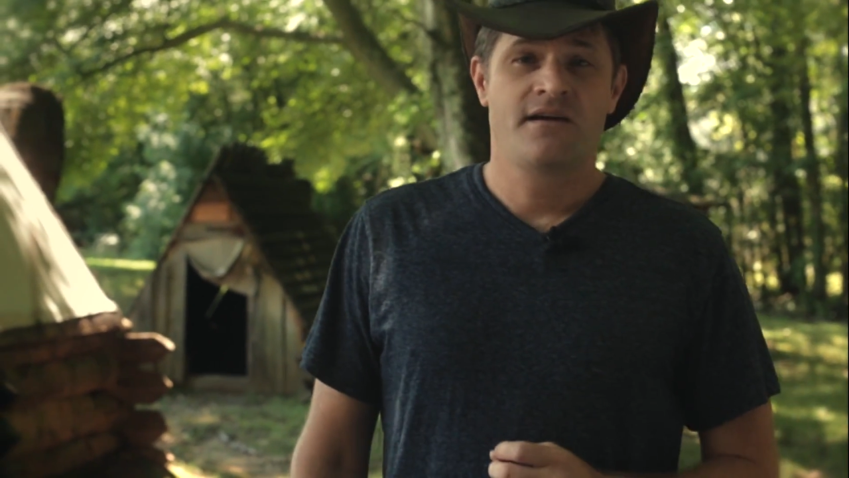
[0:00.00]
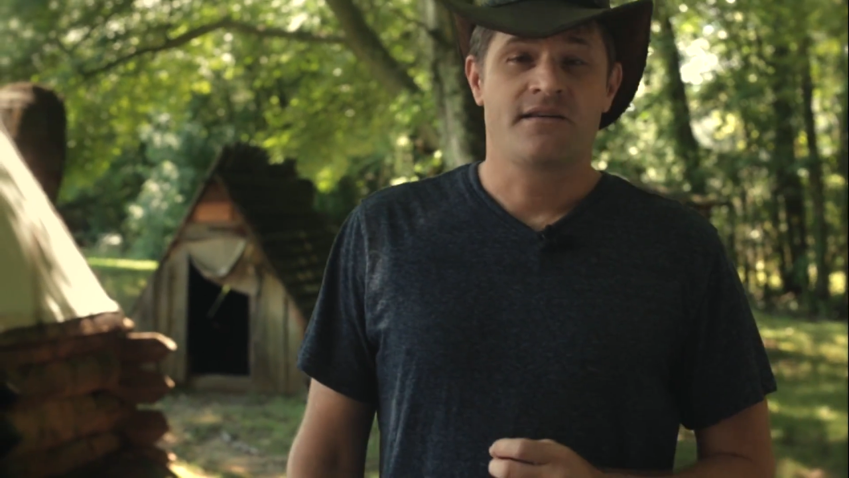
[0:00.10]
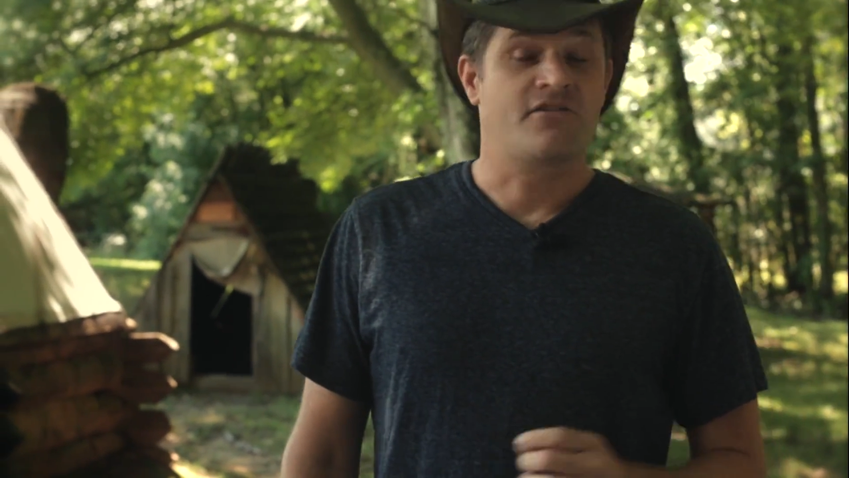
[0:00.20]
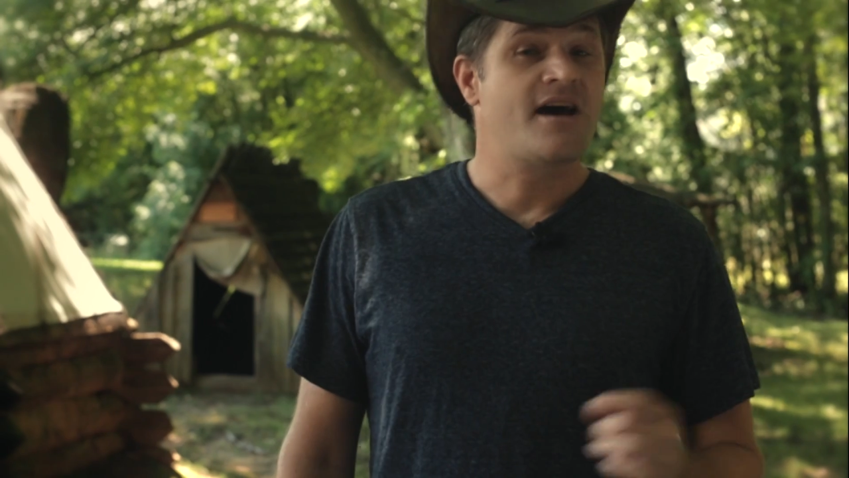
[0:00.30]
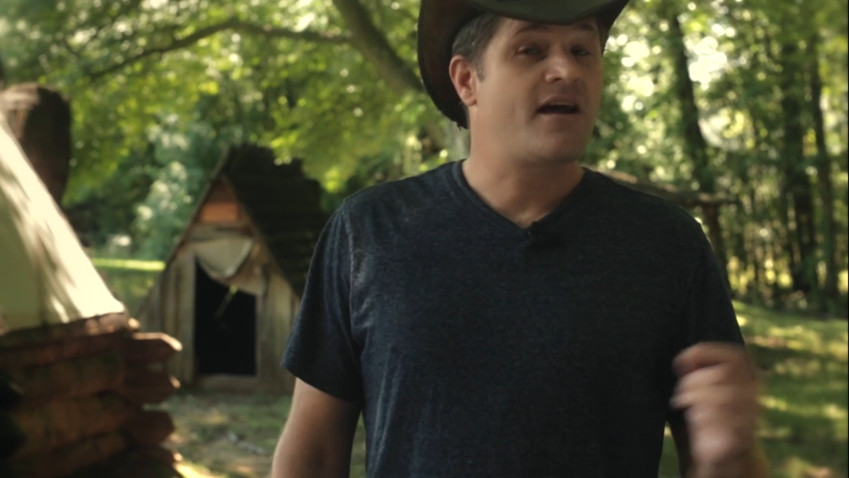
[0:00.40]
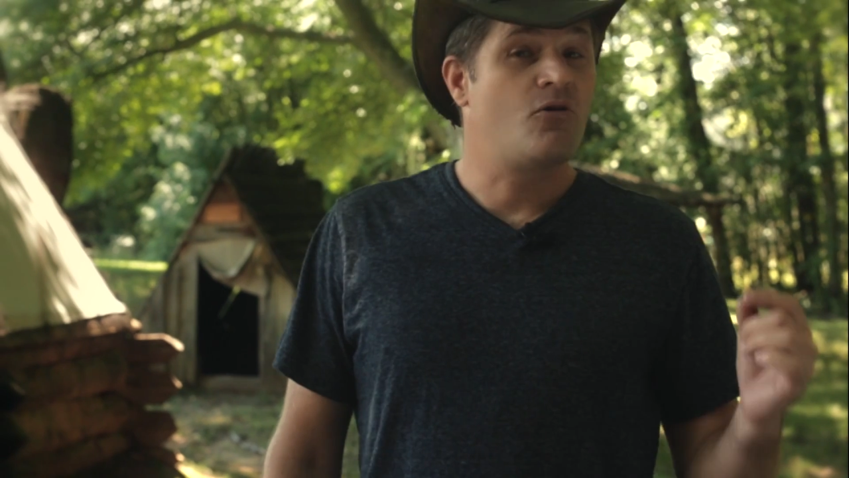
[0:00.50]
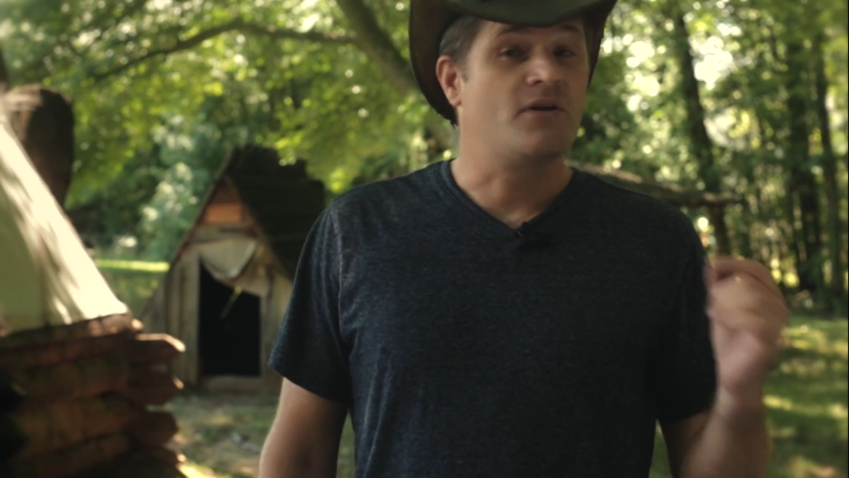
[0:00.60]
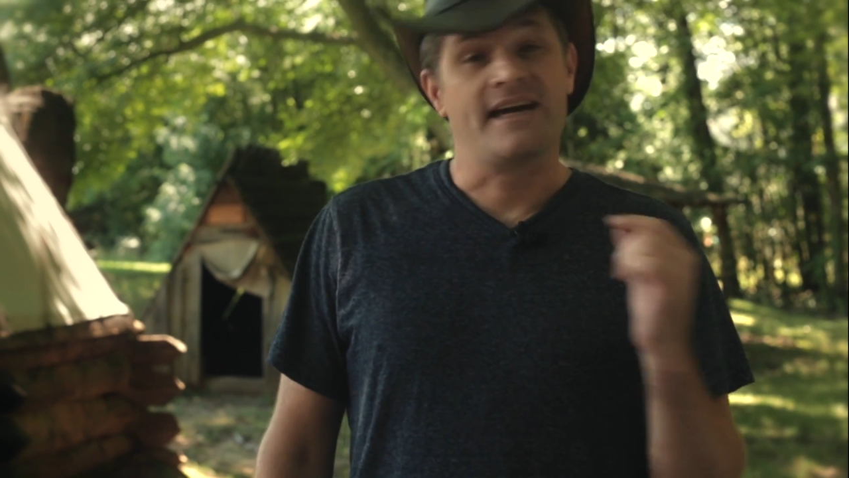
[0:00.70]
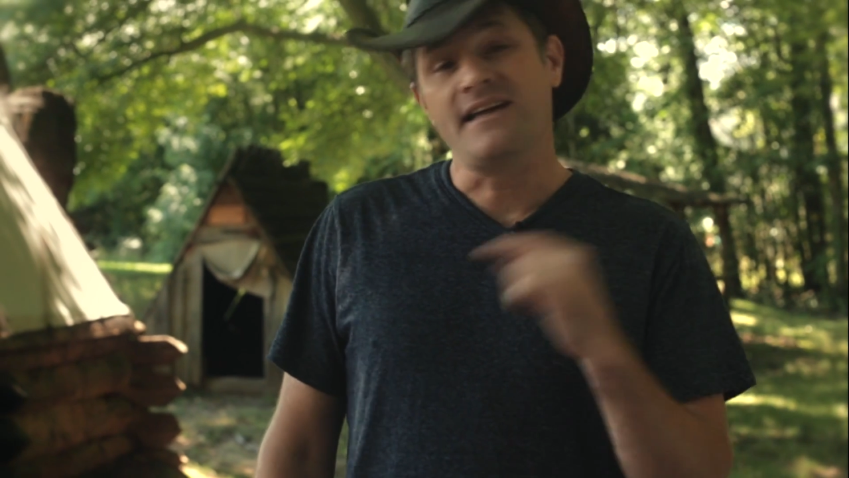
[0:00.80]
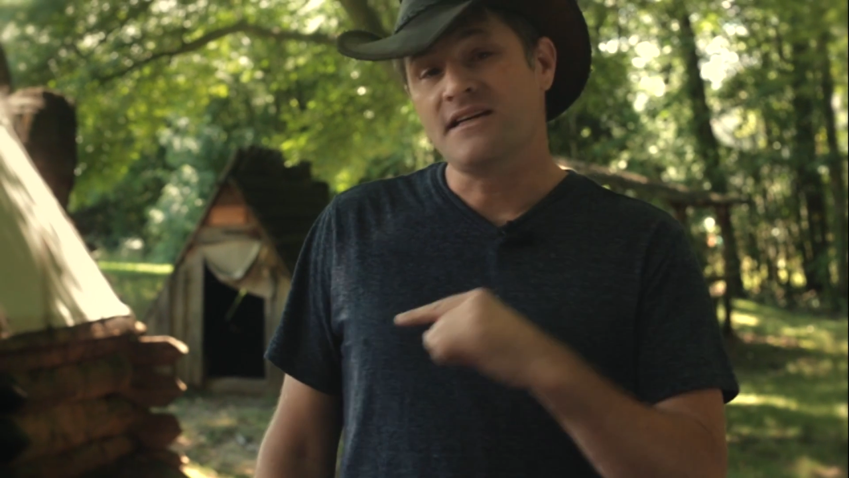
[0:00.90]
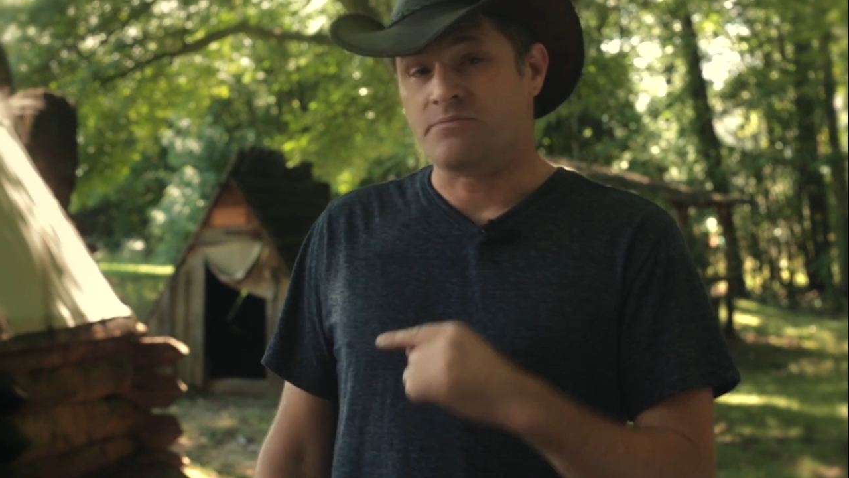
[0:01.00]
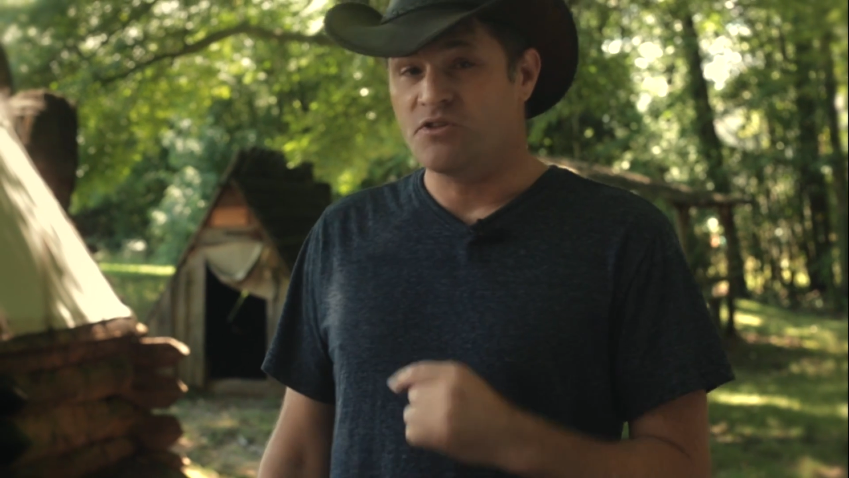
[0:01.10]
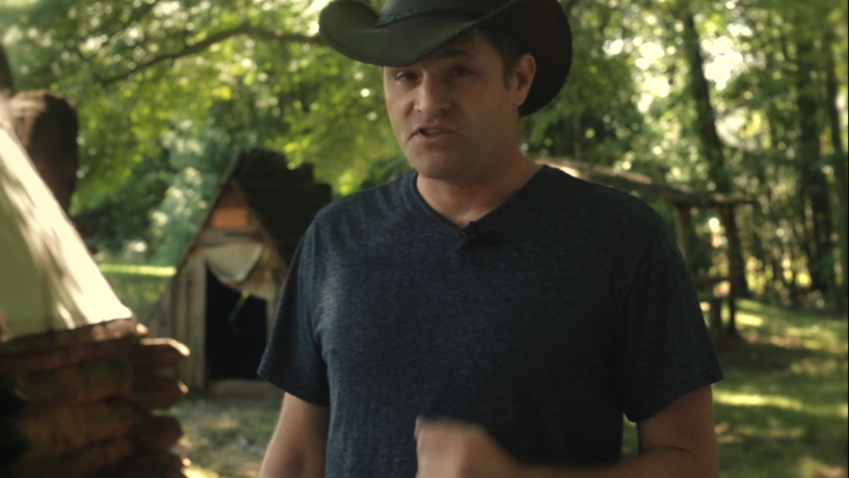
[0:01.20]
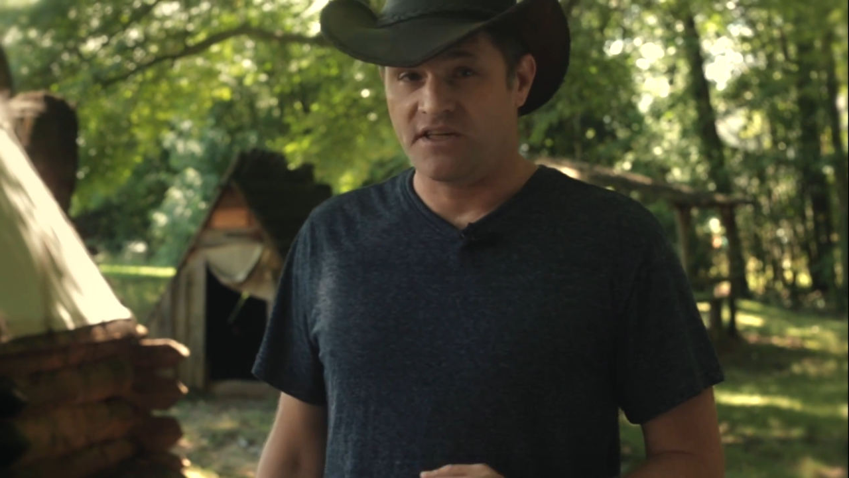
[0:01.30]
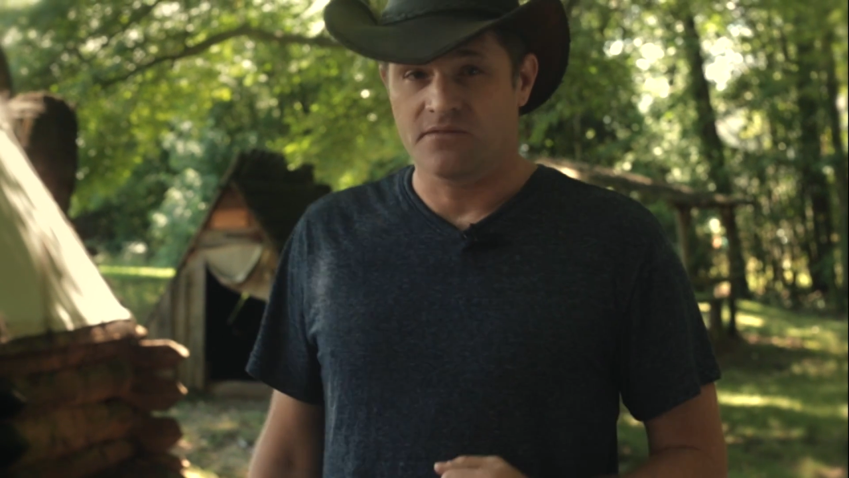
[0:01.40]
that are not only in this
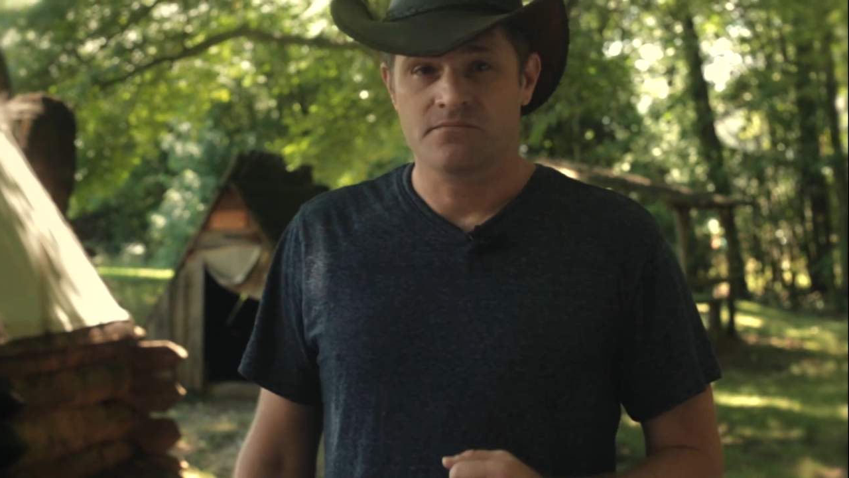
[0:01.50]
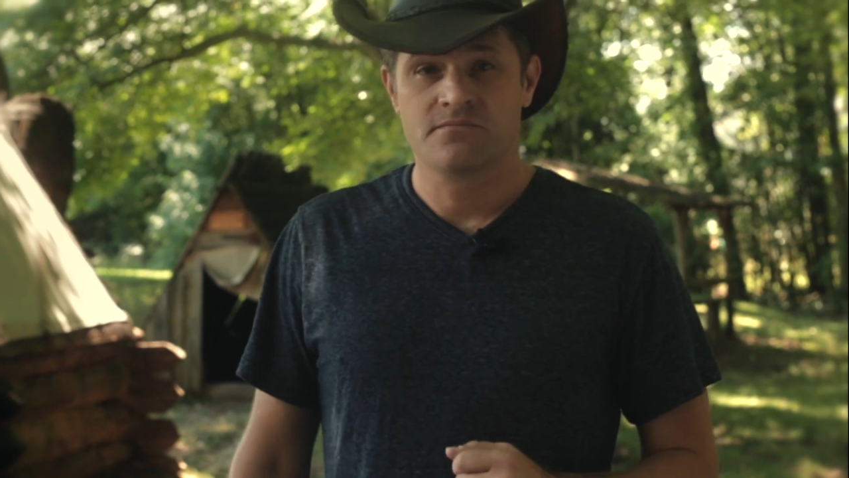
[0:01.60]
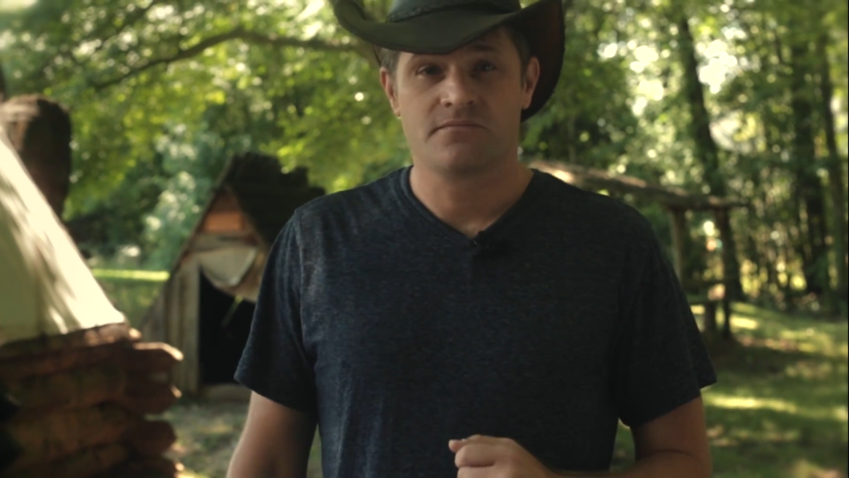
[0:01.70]
museum,